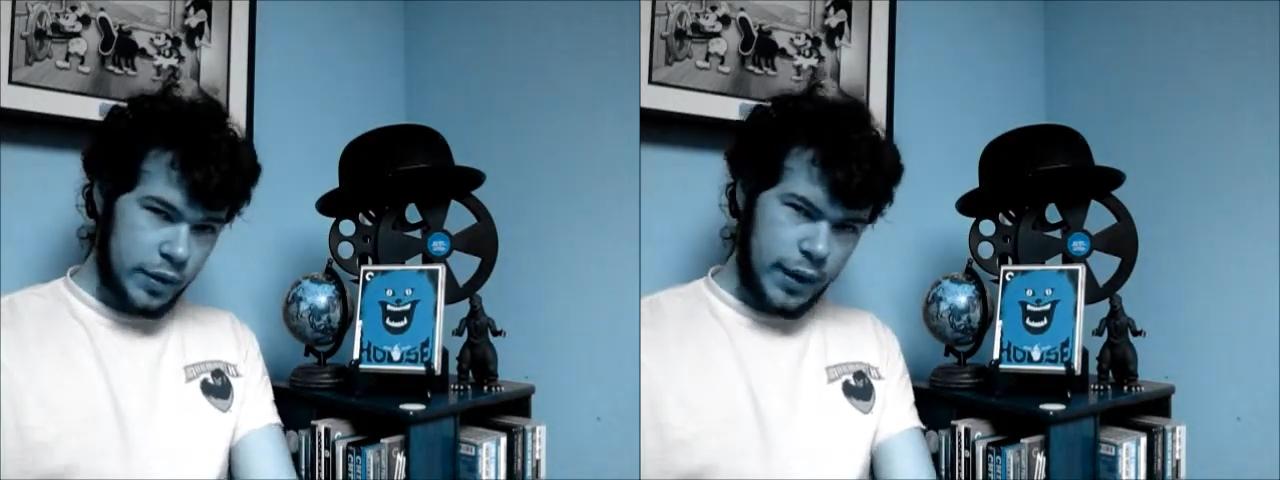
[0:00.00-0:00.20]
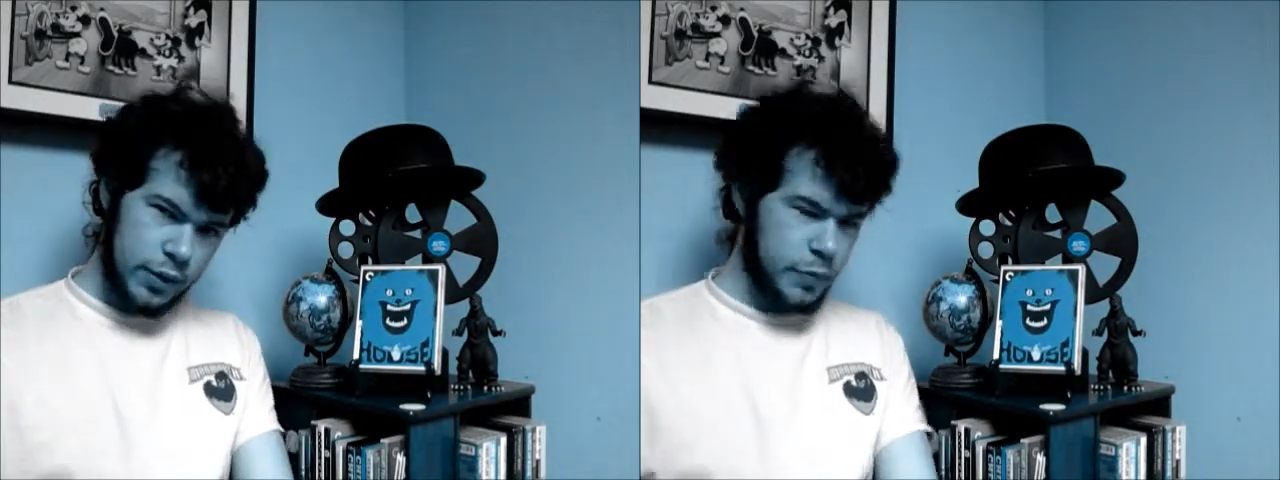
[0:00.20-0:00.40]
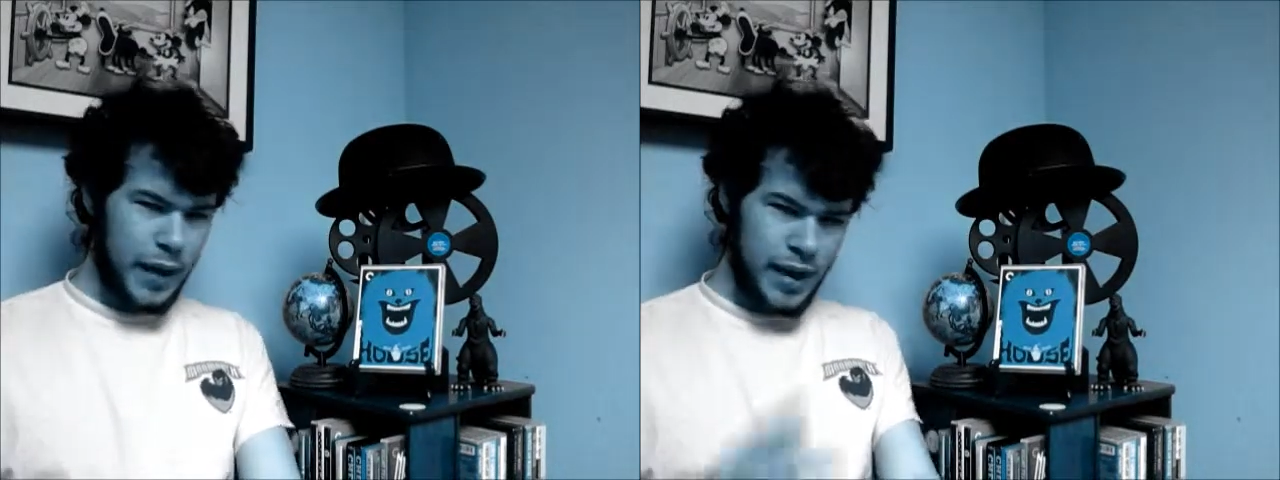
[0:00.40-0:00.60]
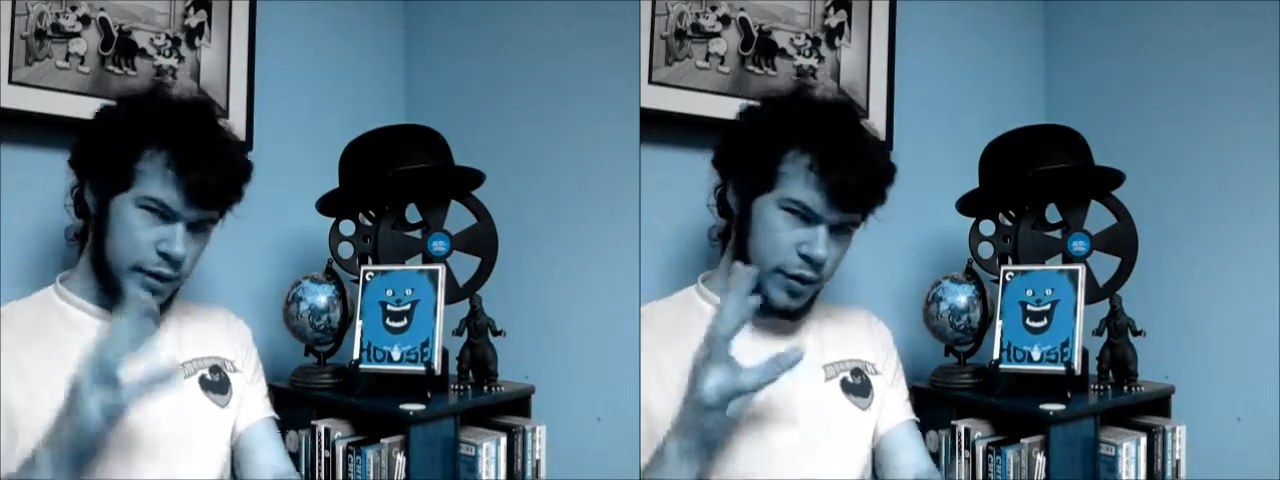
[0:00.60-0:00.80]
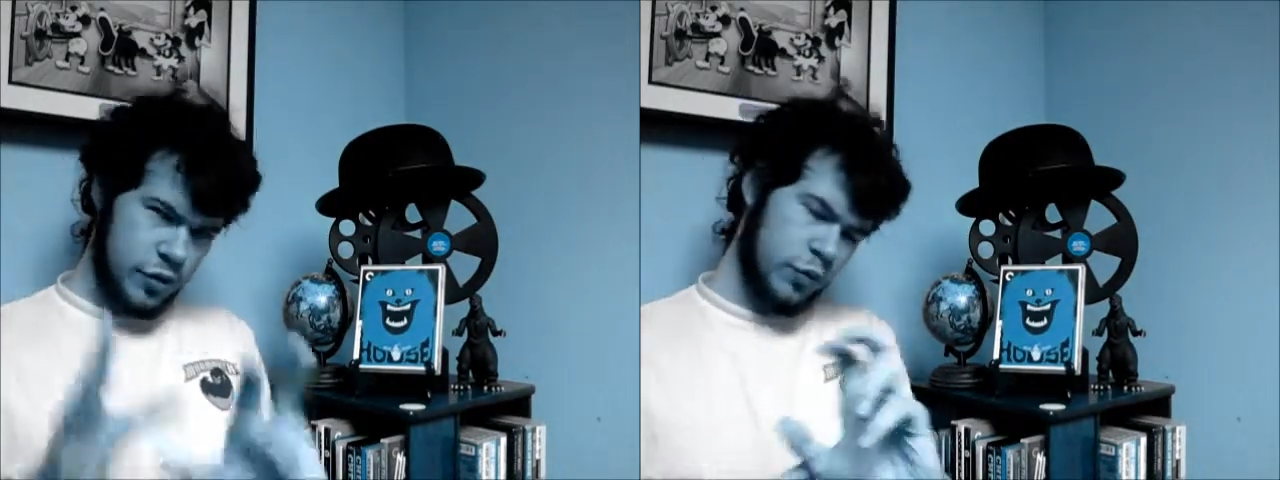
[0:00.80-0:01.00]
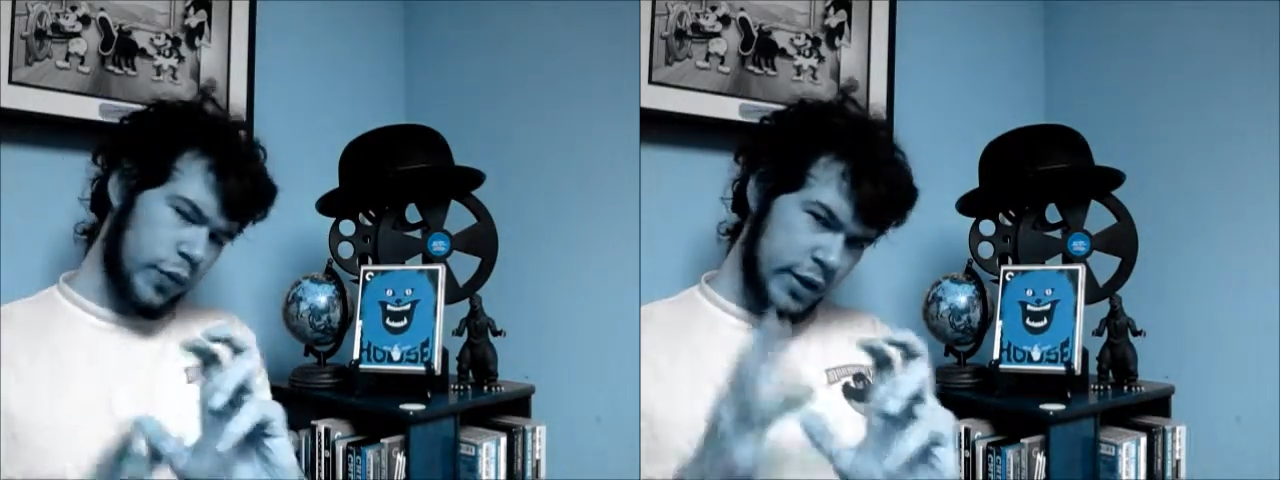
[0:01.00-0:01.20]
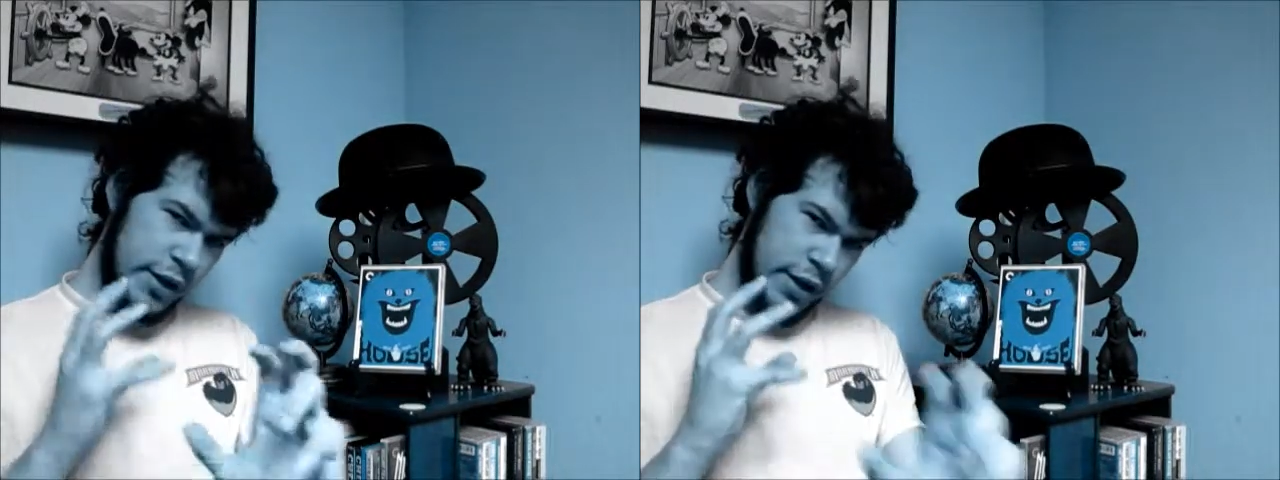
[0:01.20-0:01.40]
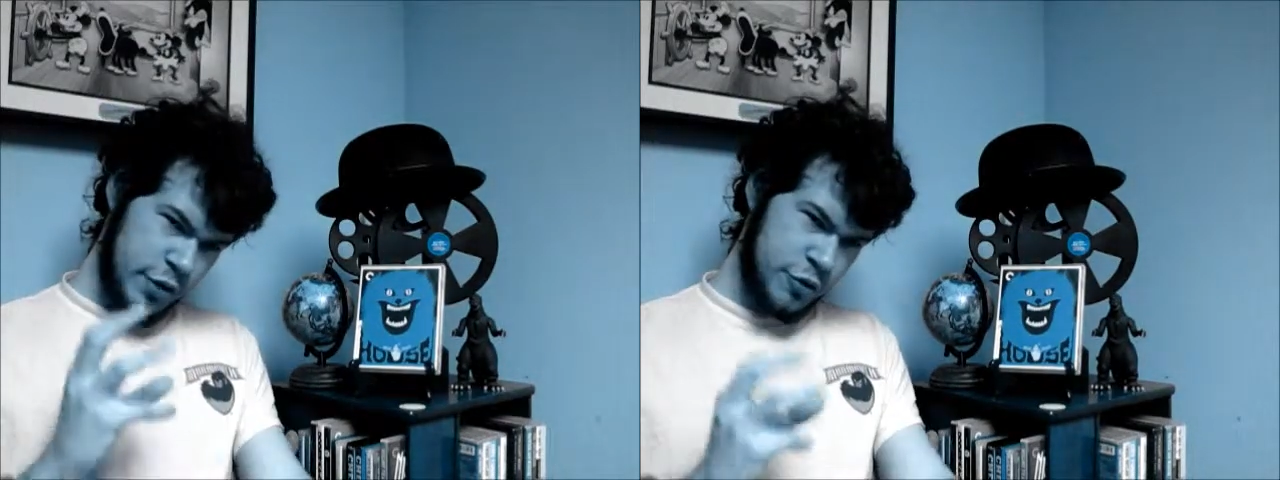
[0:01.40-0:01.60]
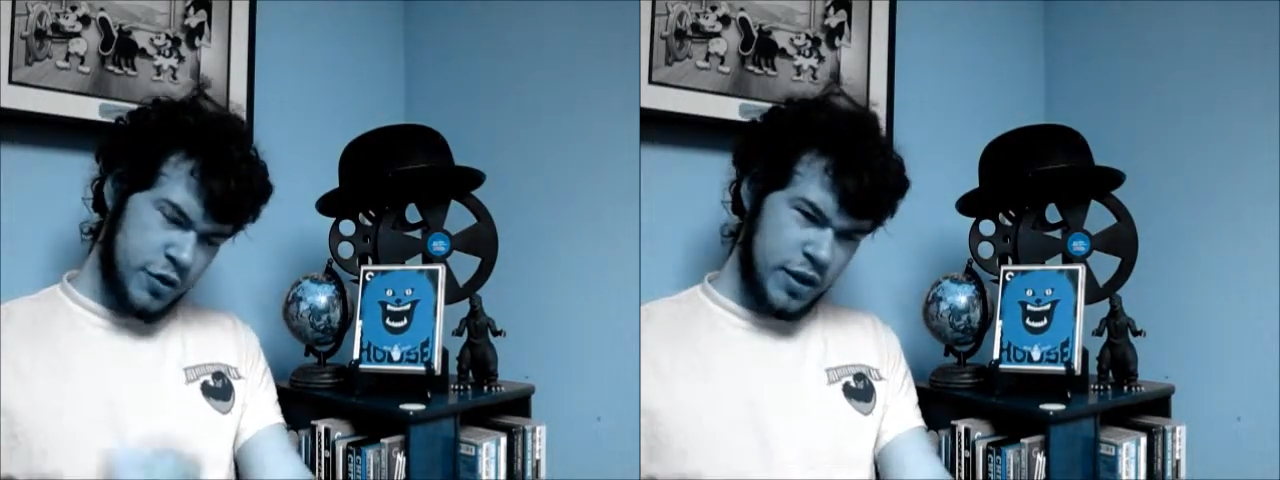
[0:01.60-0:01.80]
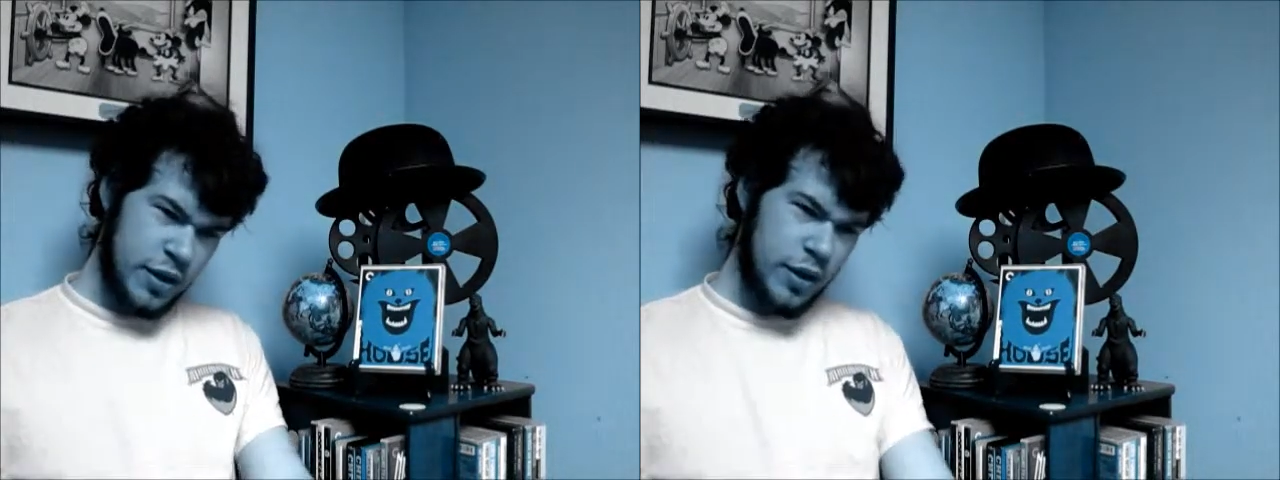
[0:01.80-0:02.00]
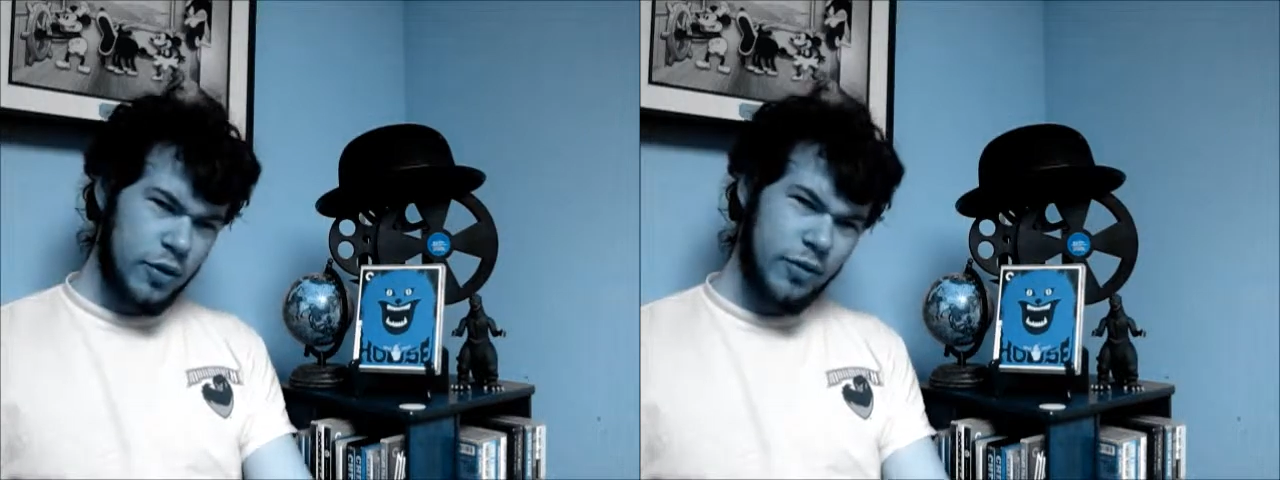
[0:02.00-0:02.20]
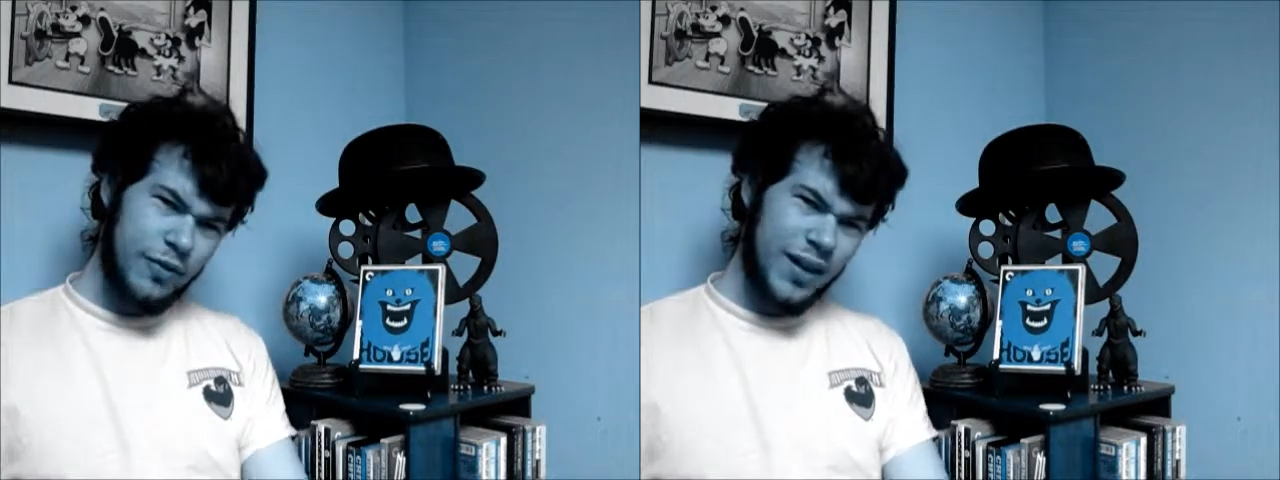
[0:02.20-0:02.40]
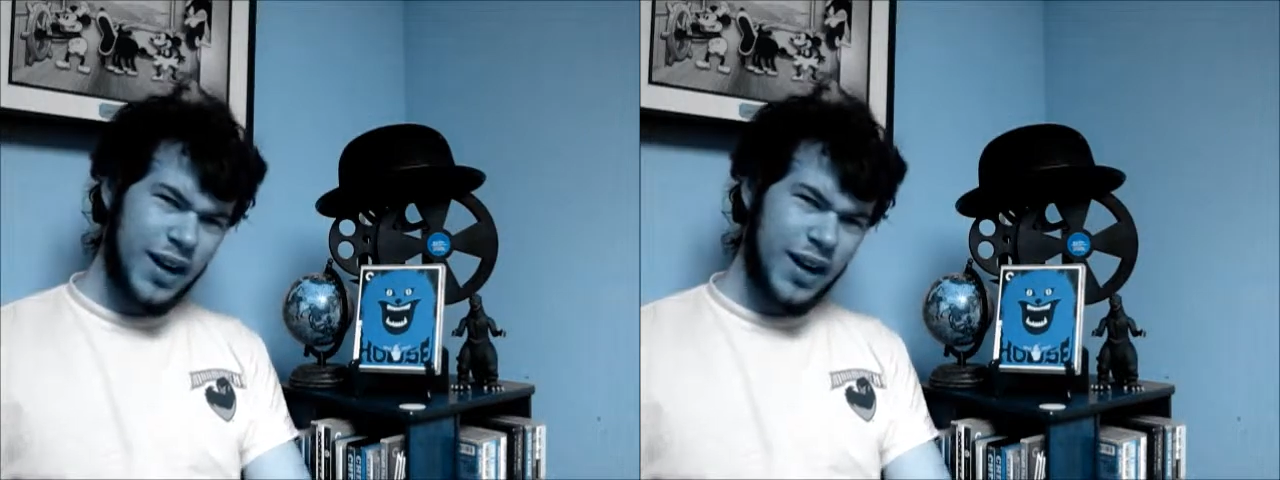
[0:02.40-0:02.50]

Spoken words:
the color palette is really interesting though.